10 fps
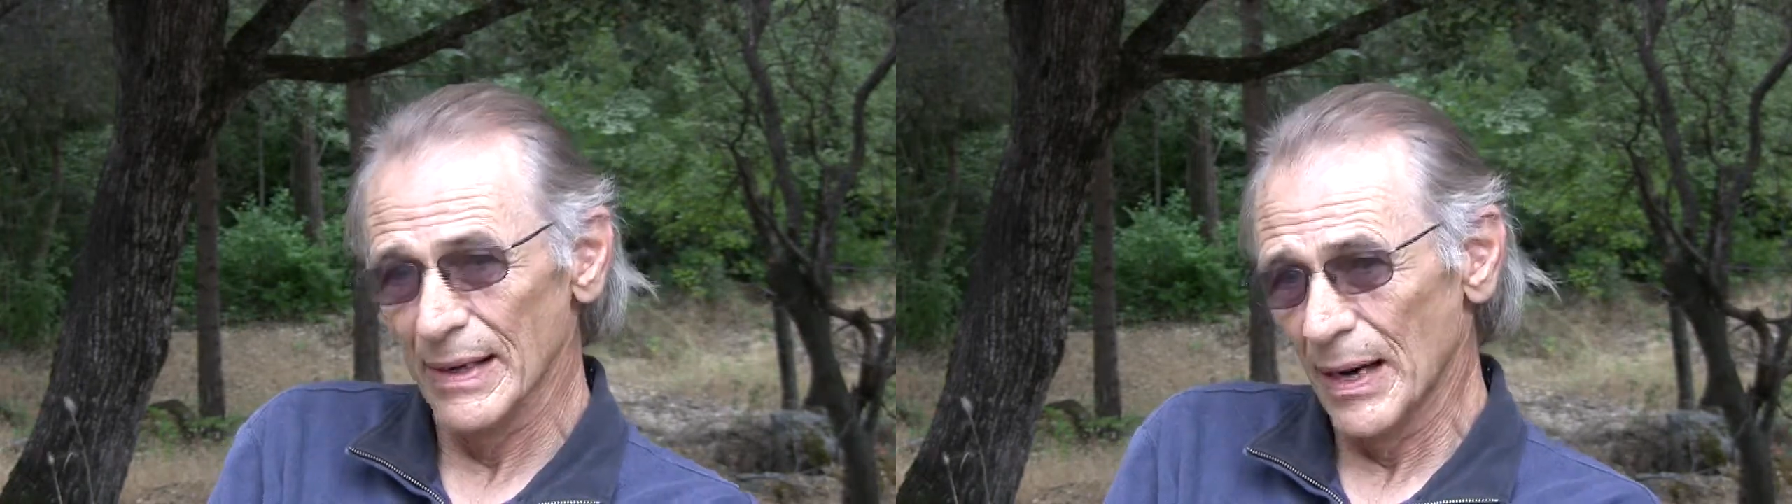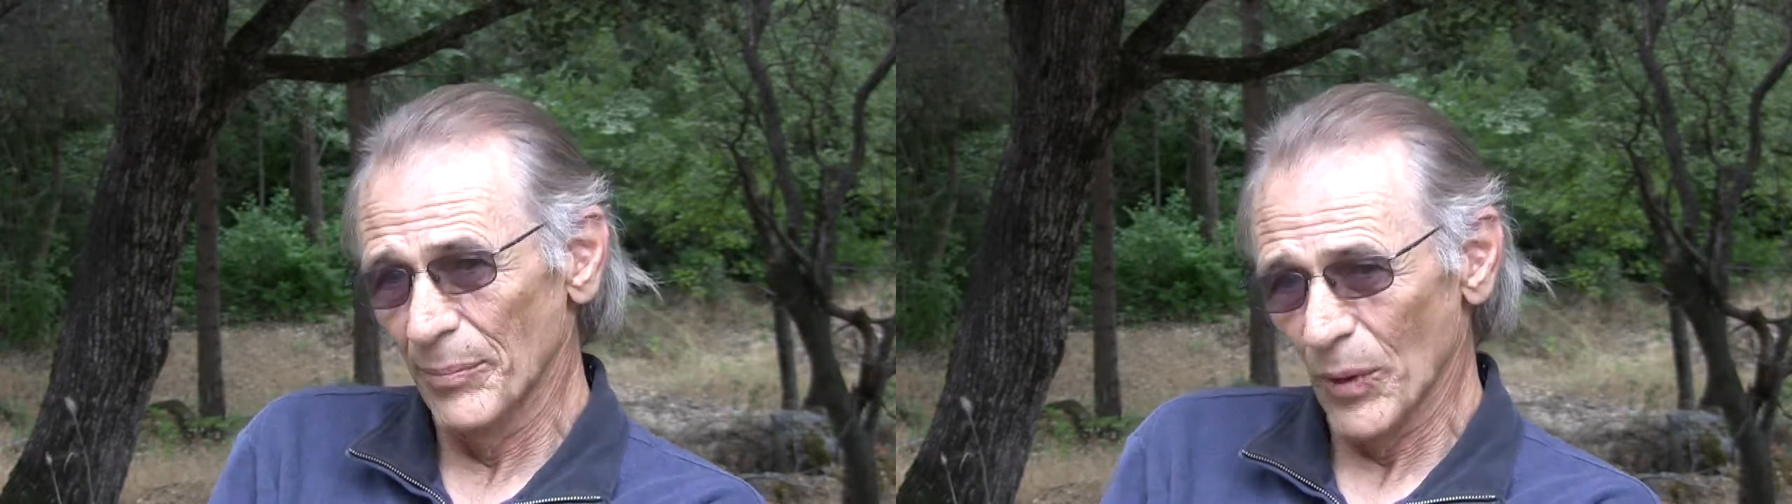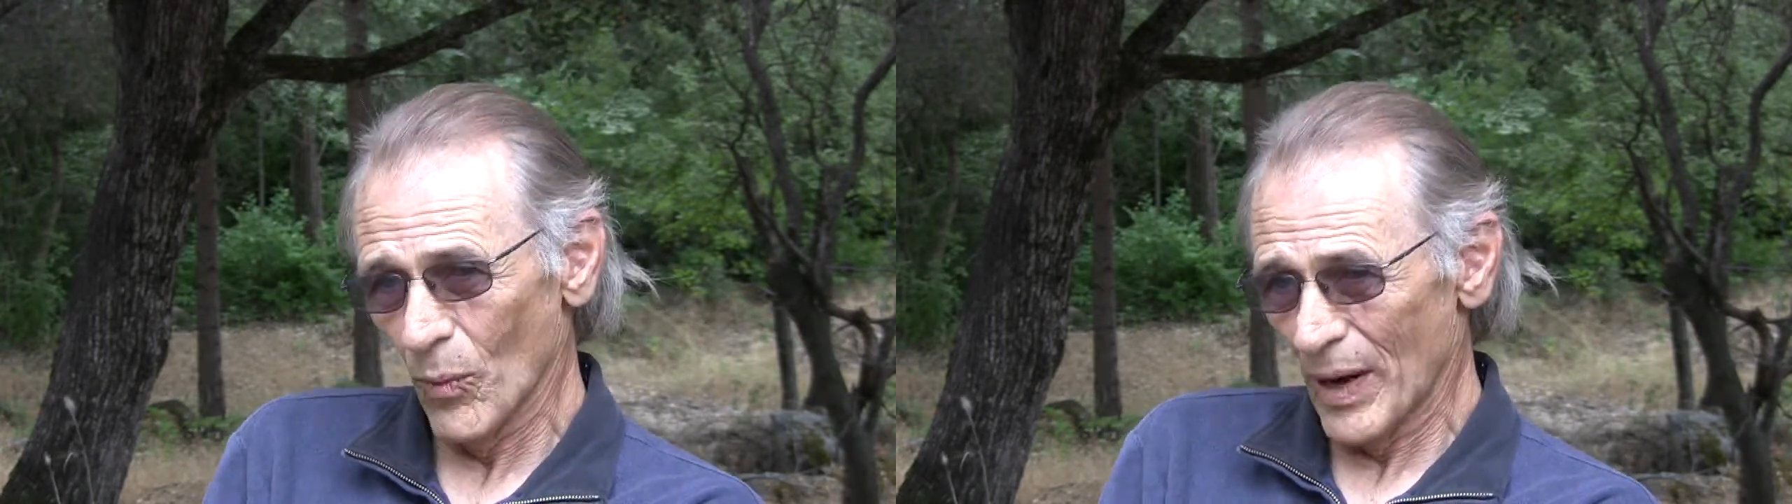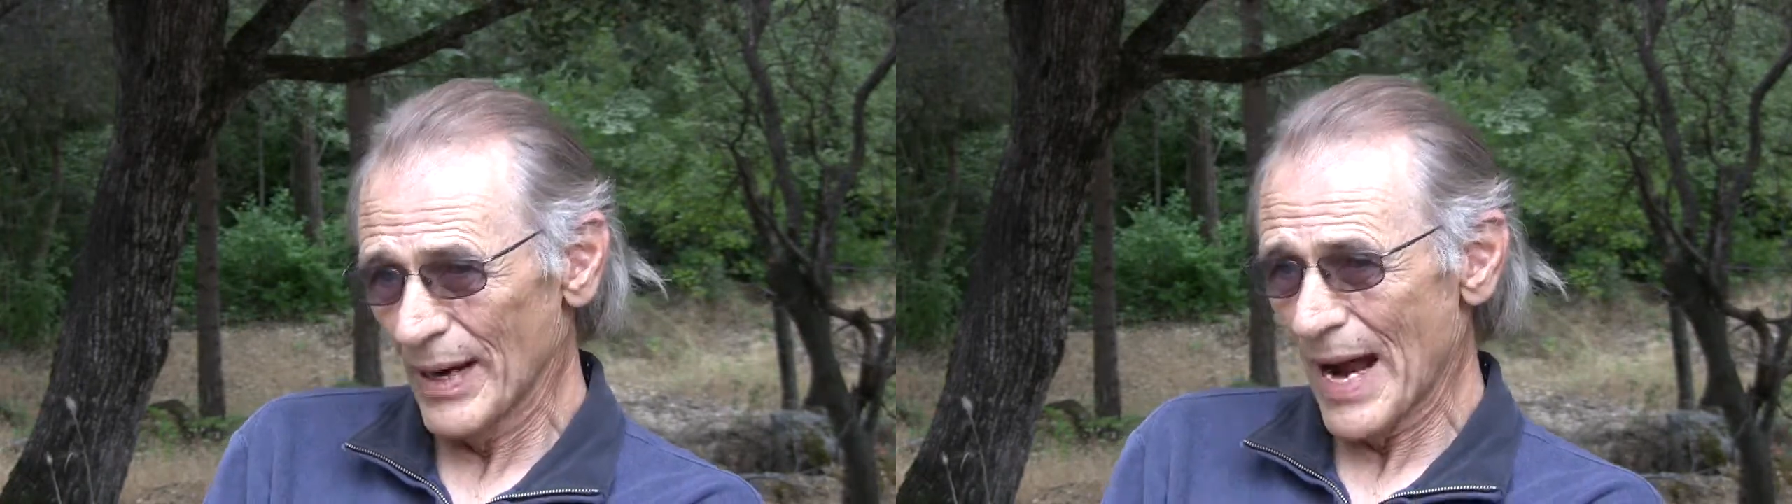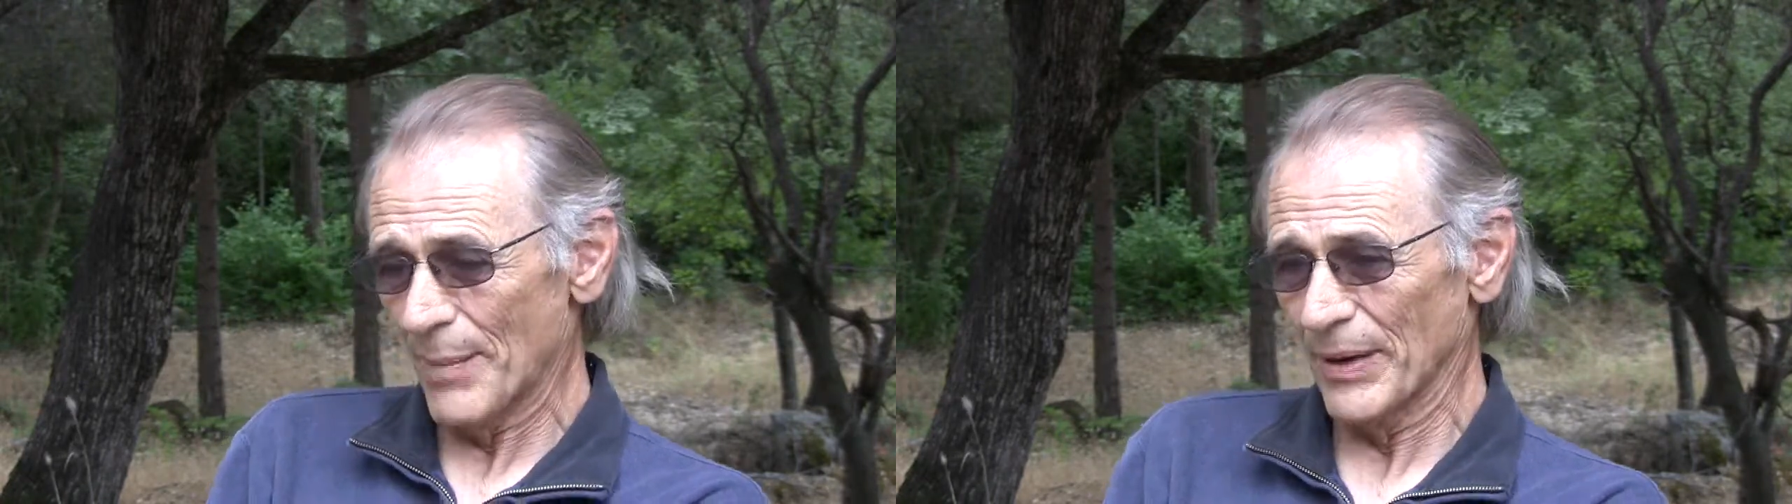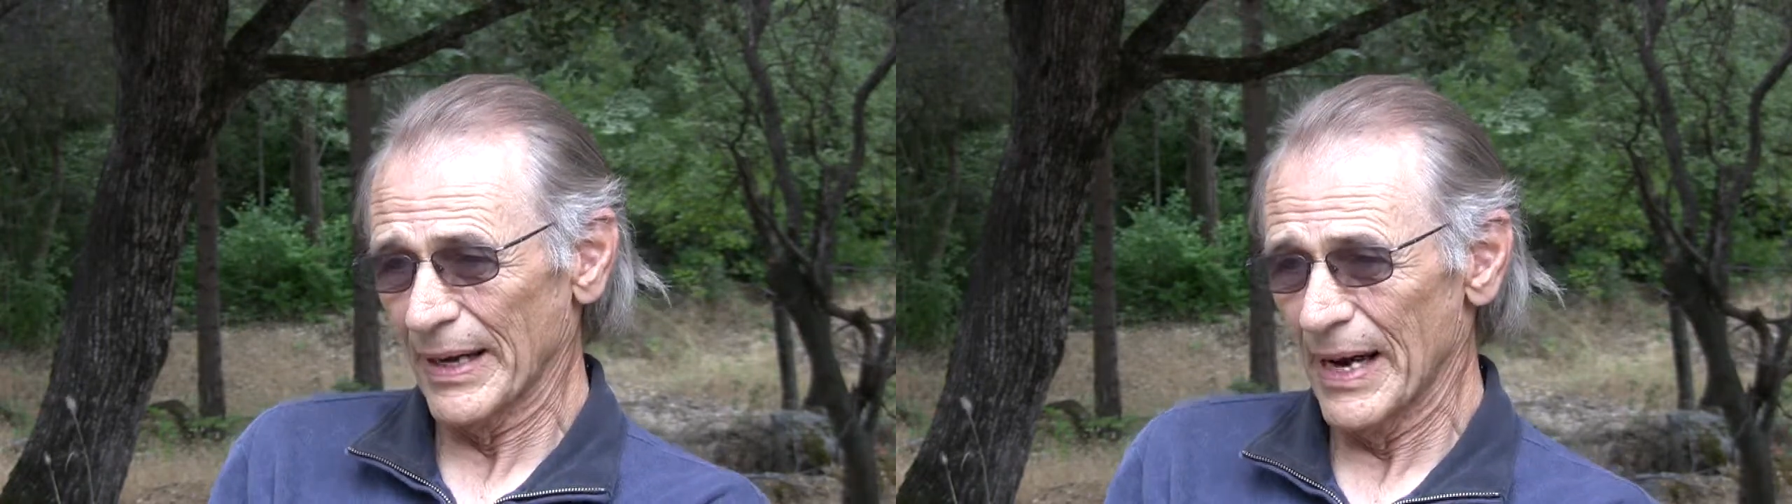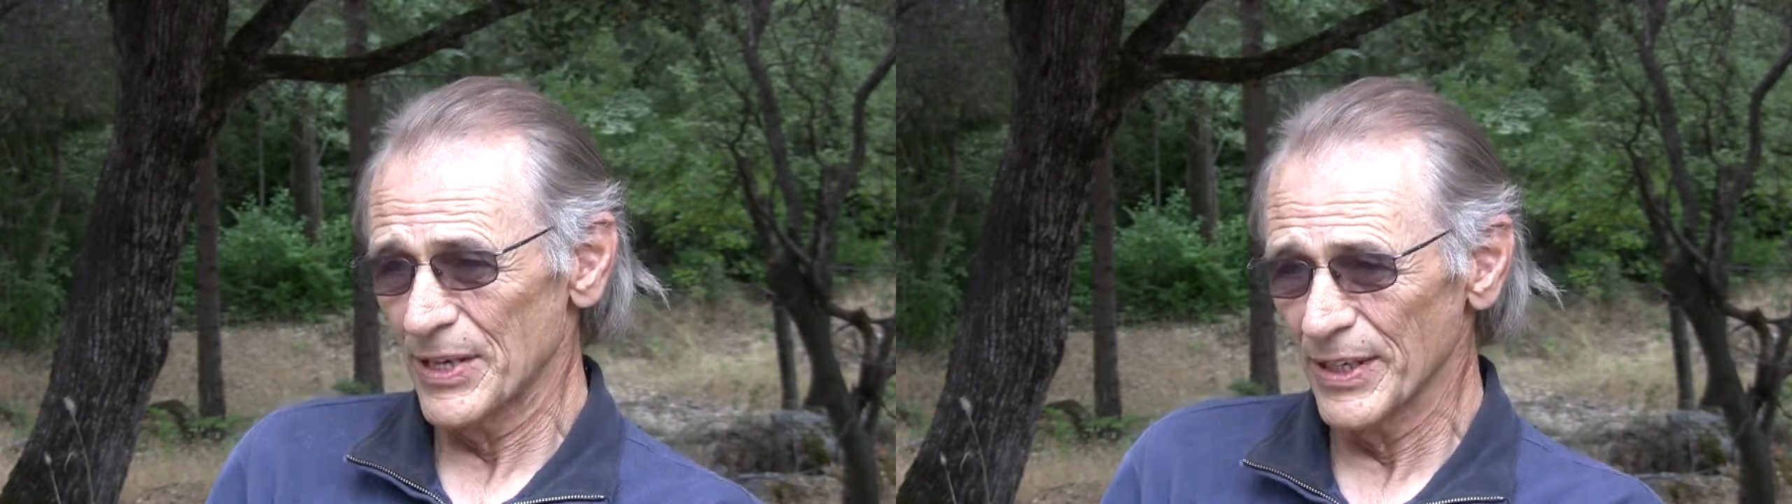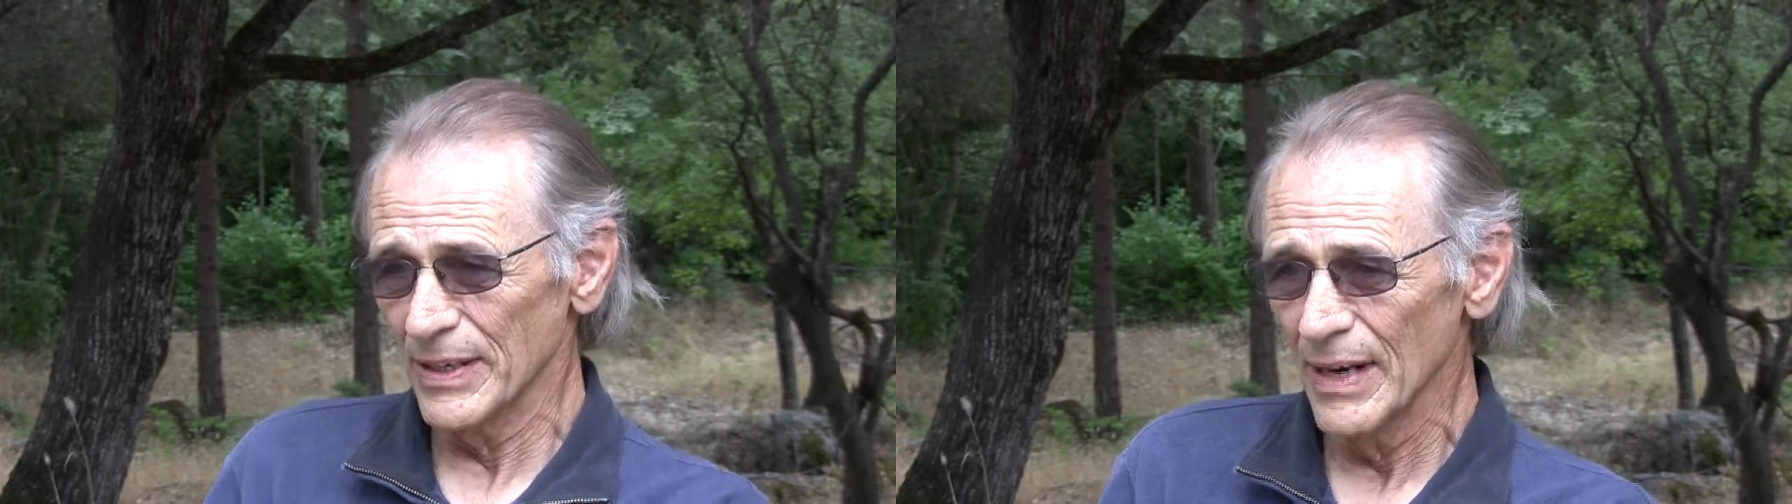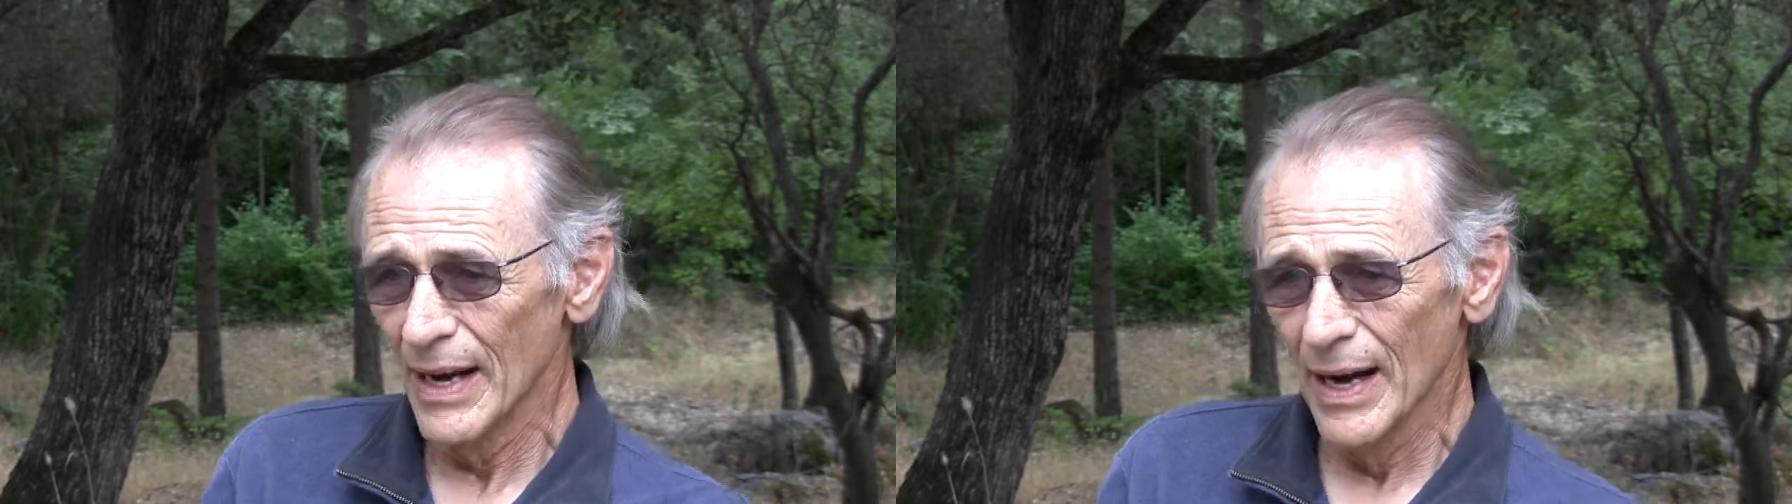number one application.